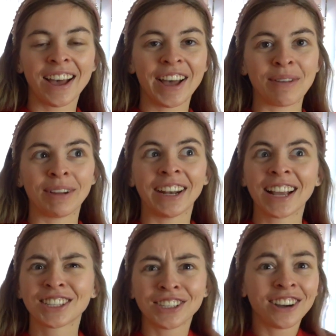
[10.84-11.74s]
I'd
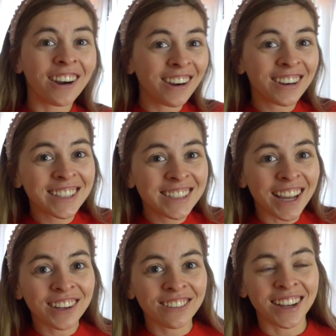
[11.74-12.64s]
actually already
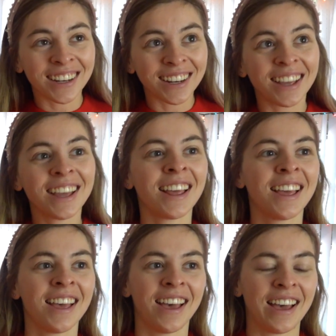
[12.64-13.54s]
decorated it
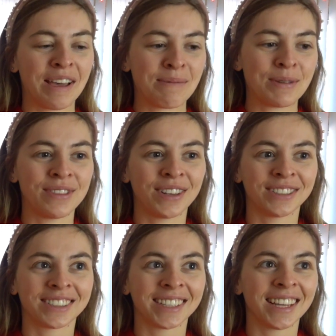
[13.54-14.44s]
and then
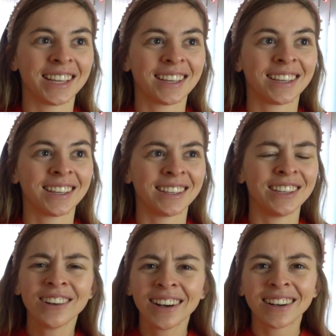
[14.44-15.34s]
was like,
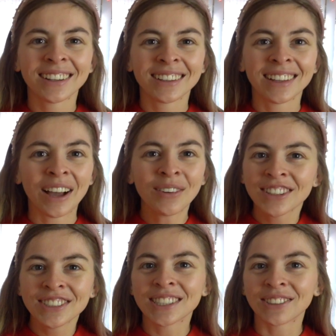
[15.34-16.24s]
you know what? I
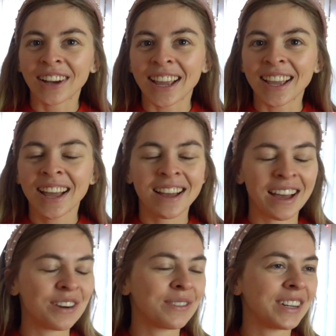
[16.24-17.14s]
want to do this right.
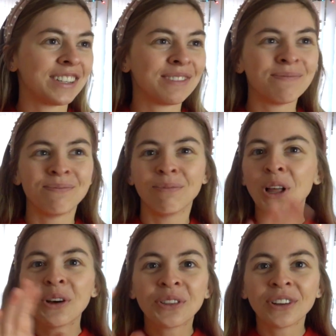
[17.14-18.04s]
I don't want to just
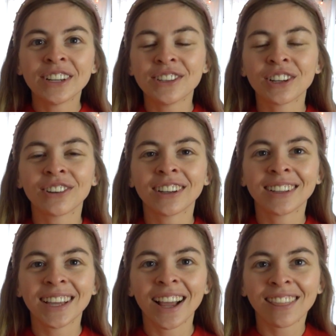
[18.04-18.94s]
blow through it and do it
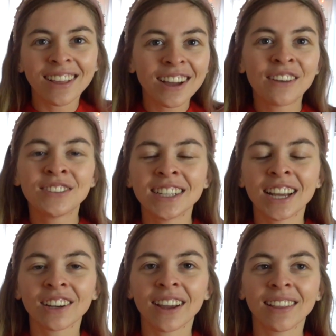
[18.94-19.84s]
quickly. I love to
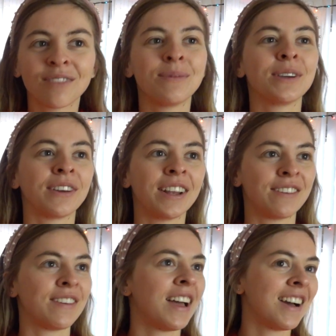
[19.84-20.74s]
decorate. I love to be creative.